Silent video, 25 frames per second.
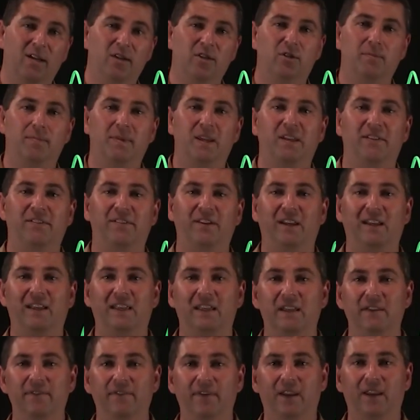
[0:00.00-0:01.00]
to be
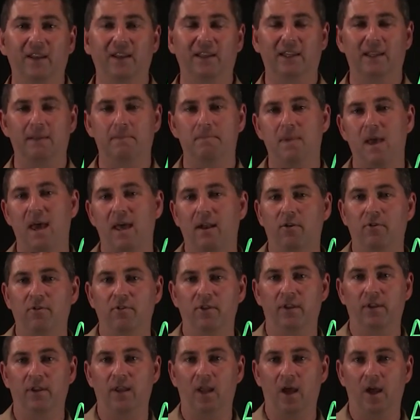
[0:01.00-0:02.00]
significantly better
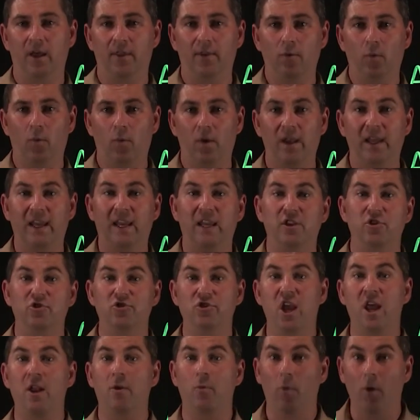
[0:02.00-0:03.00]
than the other one in
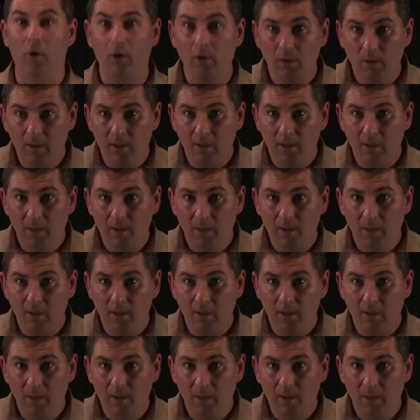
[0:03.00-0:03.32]
general.